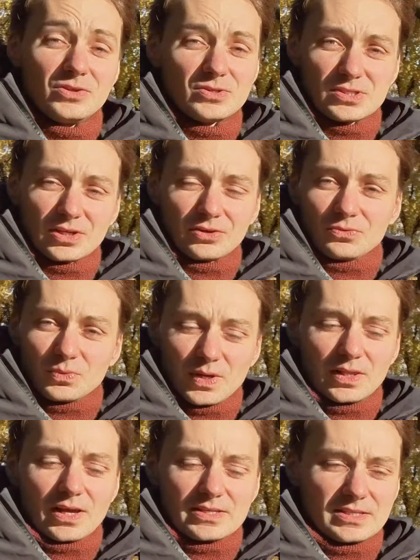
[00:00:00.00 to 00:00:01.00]
you start
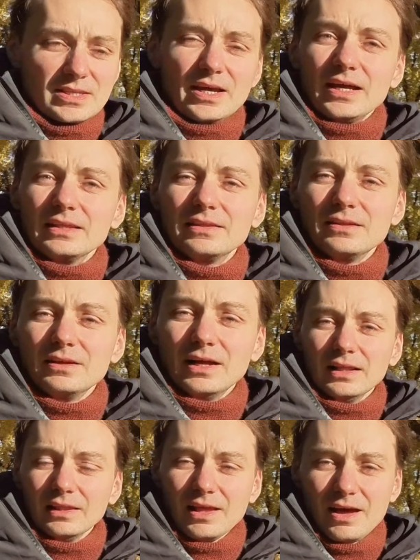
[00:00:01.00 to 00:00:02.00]
realizing that a
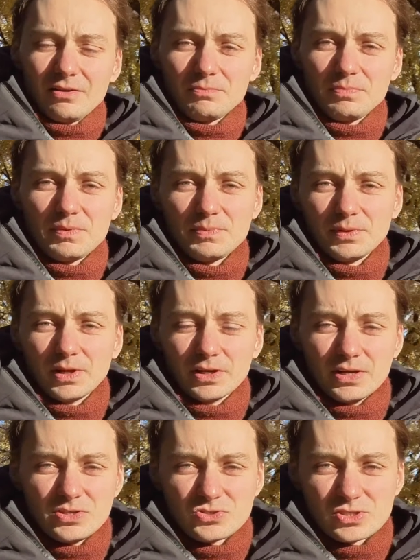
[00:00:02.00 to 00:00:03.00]
lot of people are
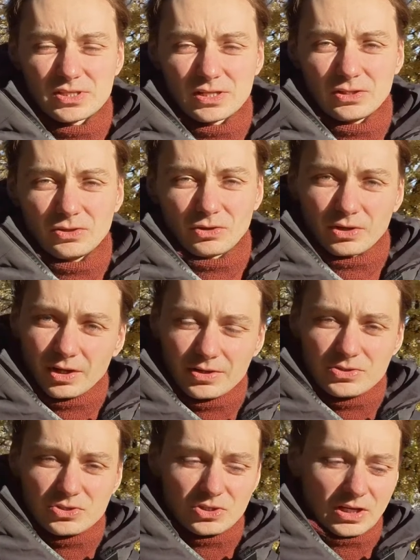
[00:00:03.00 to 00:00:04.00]
interested in your
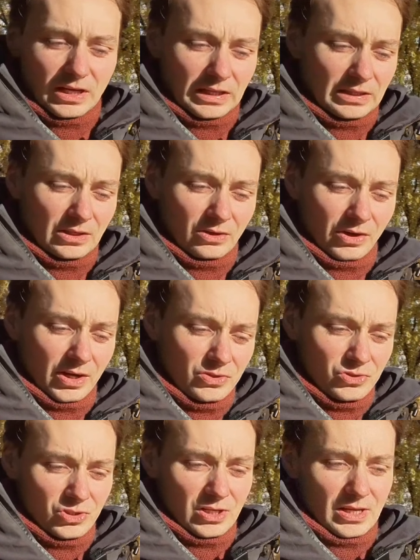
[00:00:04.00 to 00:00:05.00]
country, and your
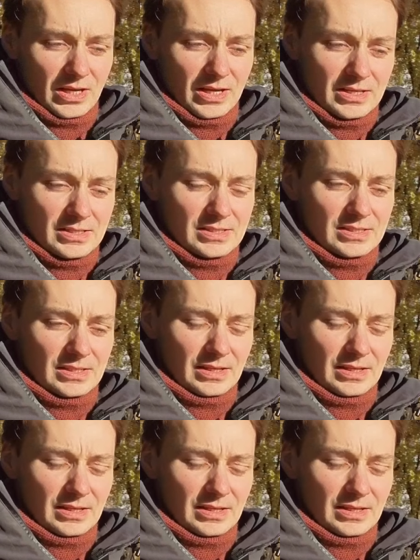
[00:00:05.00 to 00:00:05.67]
country is